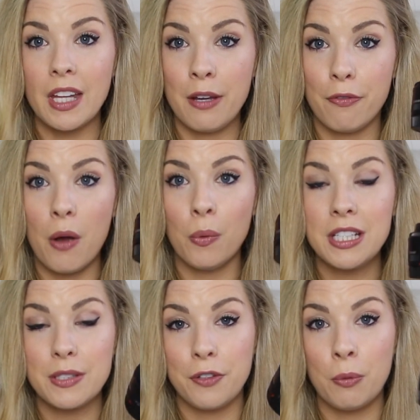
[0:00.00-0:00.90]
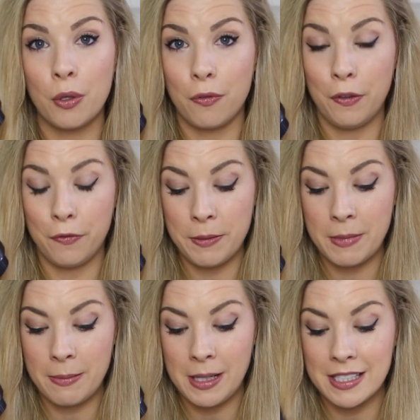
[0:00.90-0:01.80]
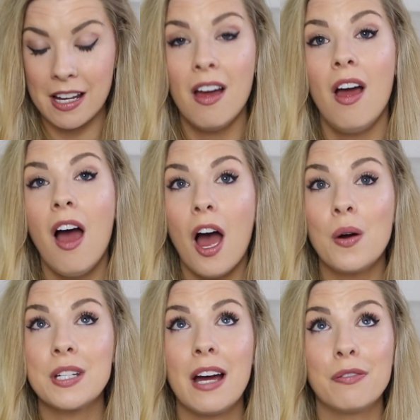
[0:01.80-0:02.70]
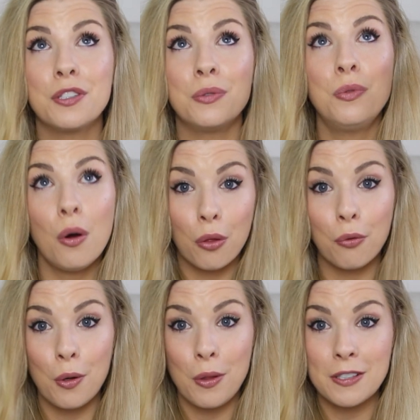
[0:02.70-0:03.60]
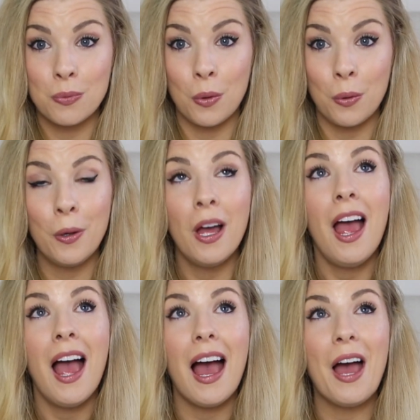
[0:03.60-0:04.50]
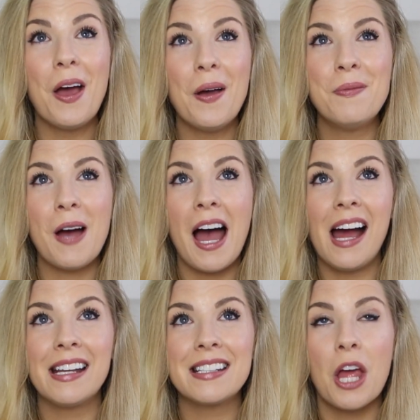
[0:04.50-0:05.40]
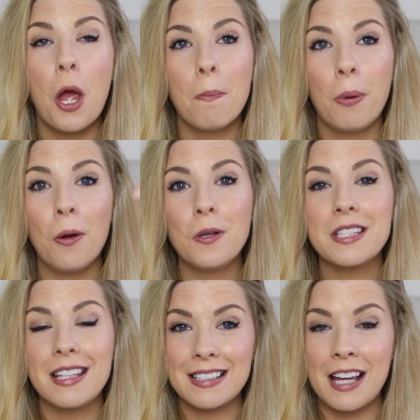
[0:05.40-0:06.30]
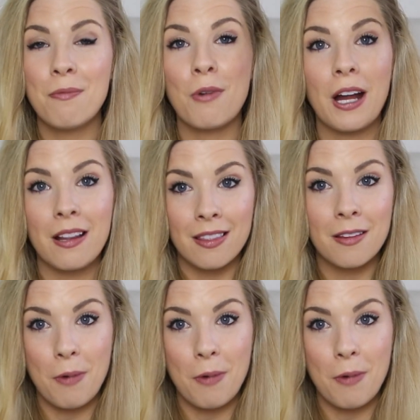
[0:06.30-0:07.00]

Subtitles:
if I wanted to film on a 50mm, I would have to knock through this wall and put this camera in the